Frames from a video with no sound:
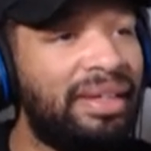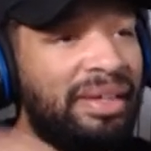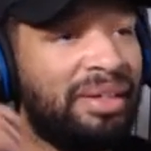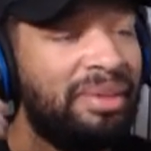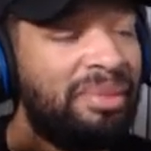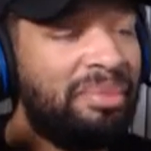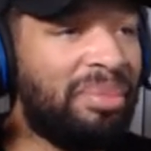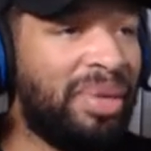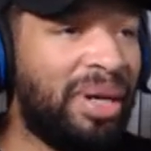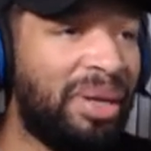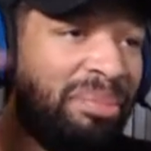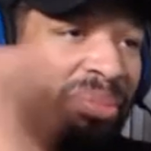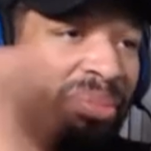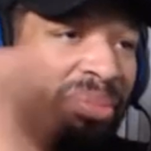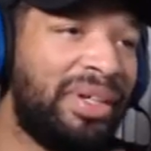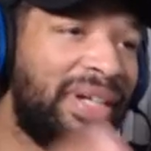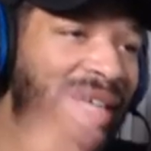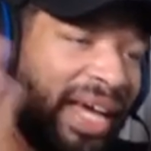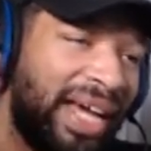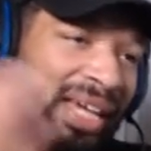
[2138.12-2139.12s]
My boy
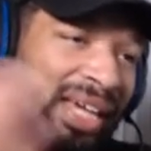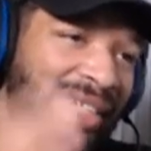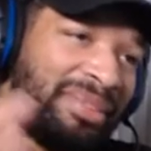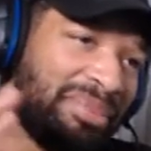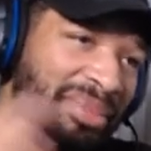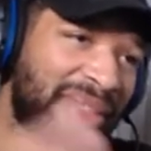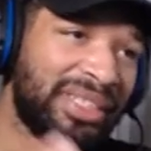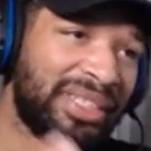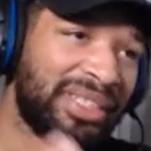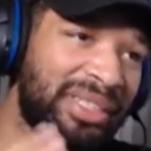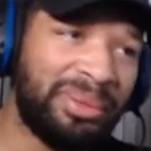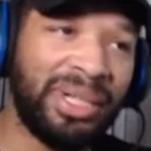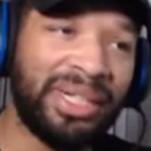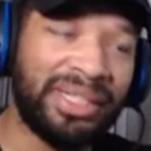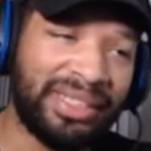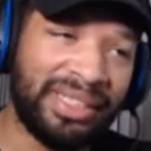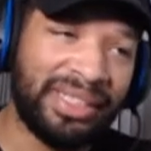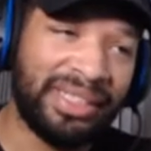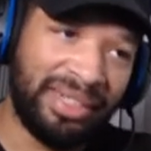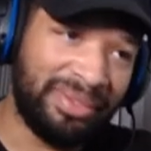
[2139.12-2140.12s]
asks me this
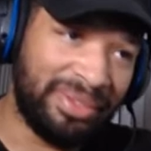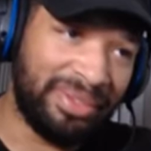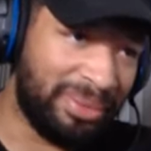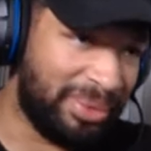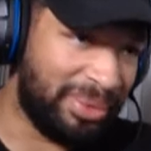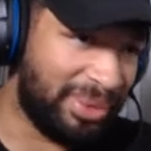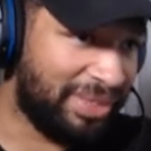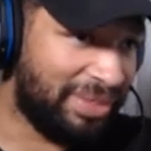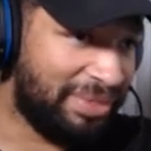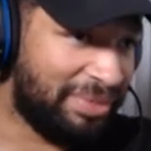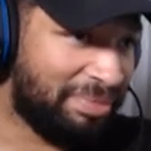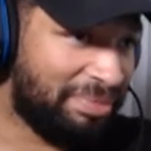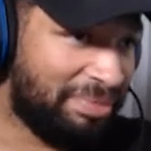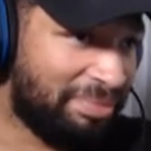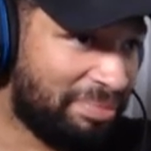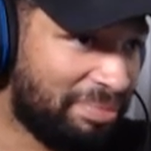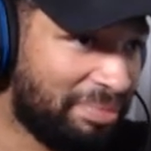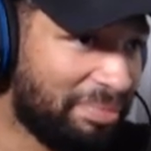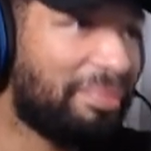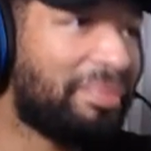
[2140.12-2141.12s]
question every week.
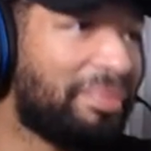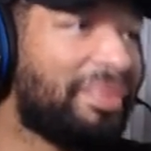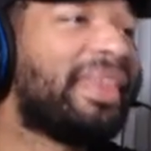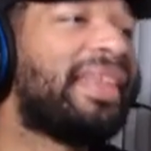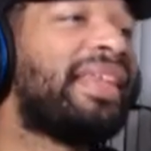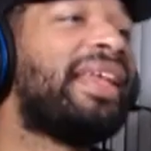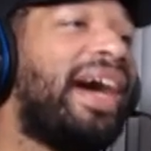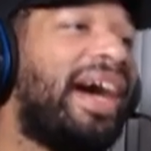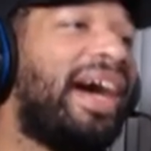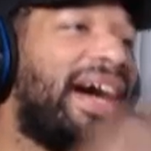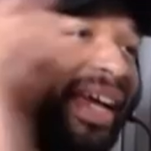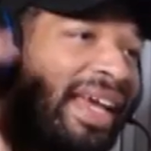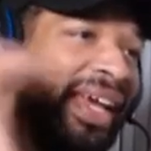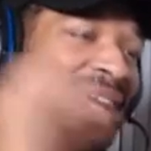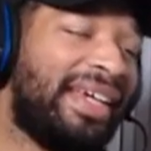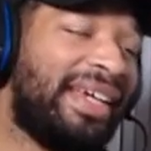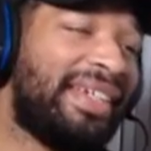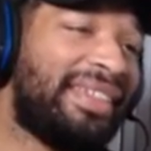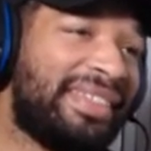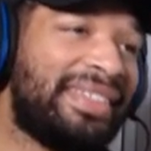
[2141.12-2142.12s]
I
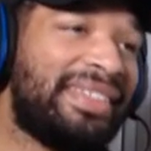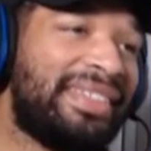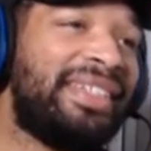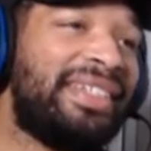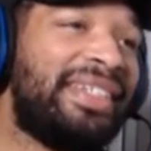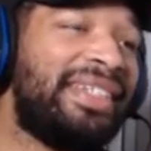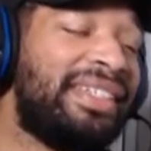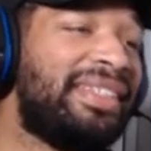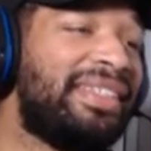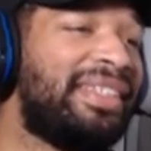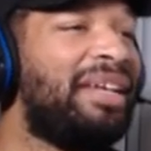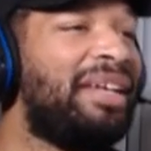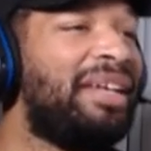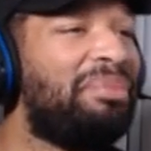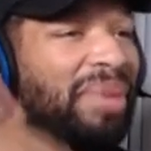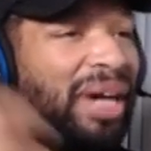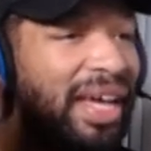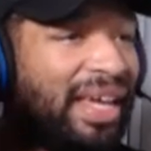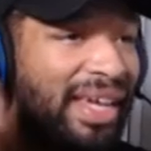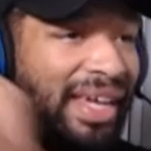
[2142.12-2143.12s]
answer it in
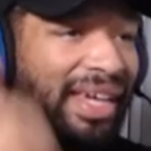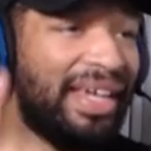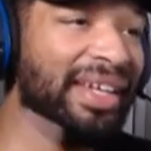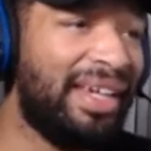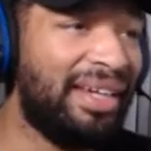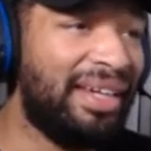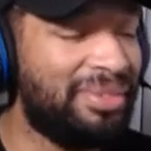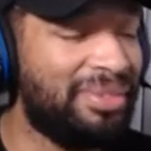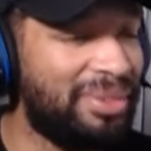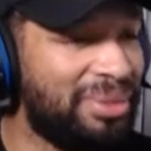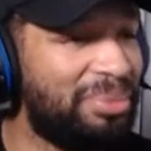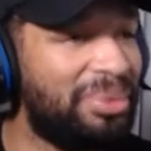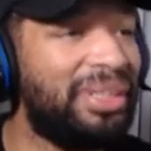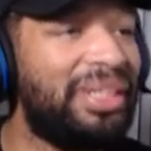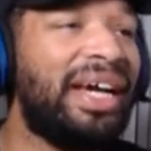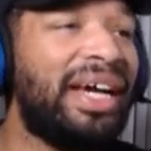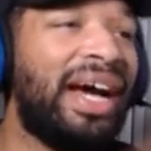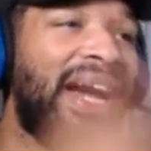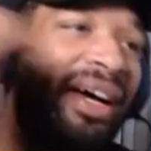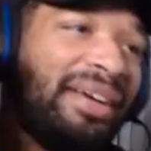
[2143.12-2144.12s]
my head every week.
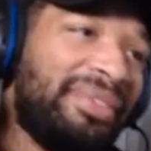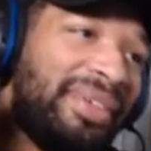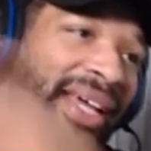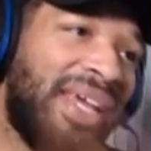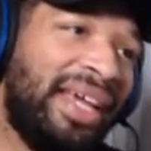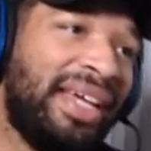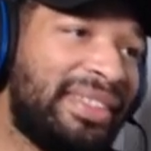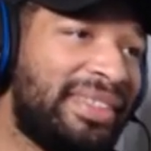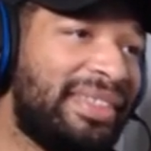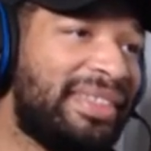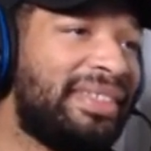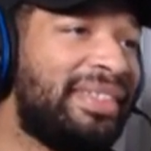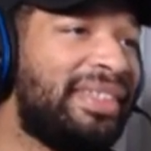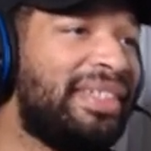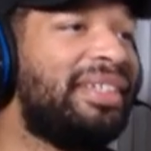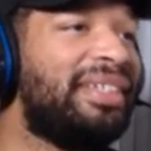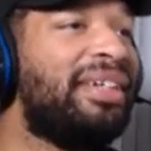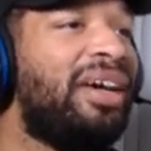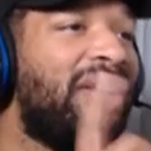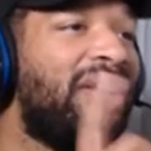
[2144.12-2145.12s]
I've answered
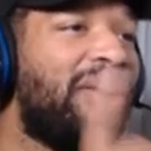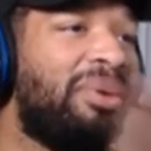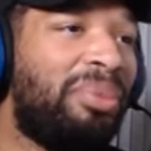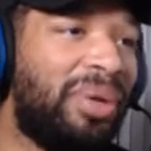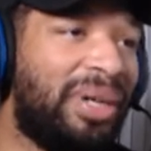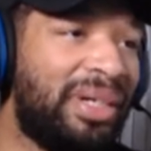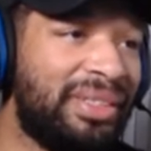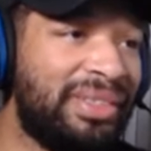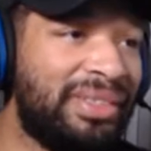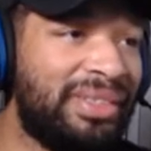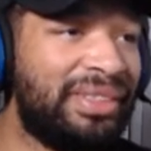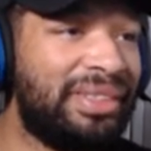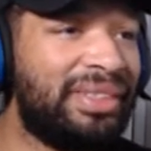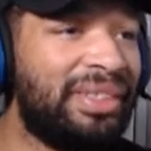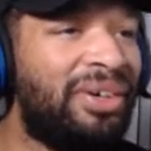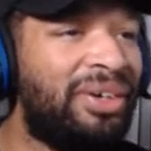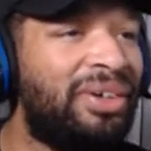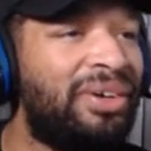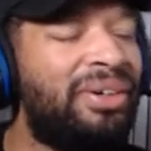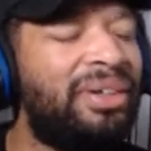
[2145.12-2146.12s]
it once
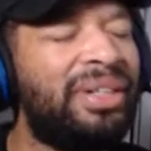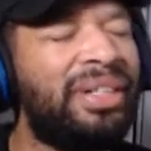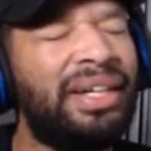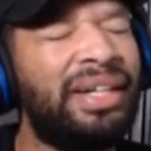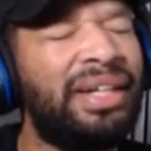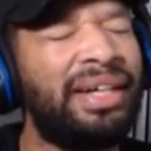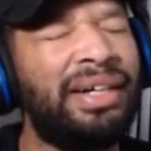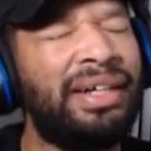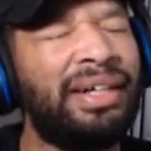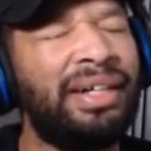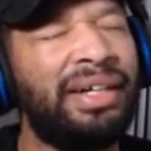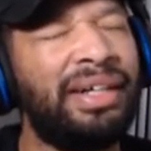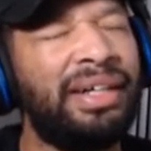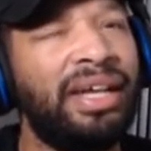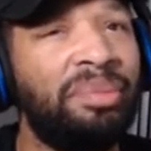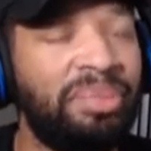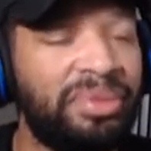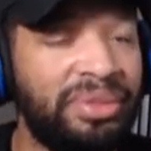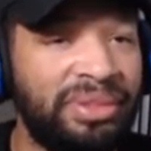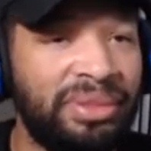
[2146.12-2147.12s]
on
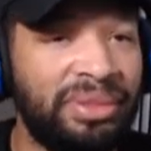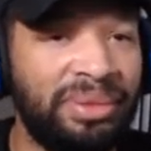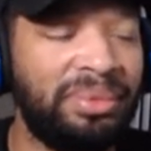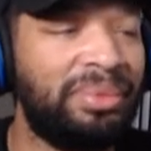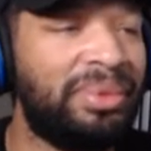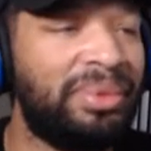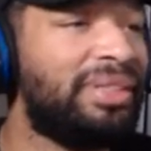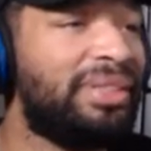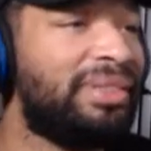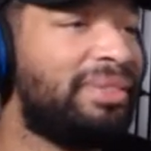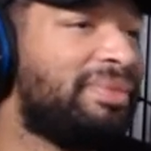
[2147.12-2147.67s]
episode 1.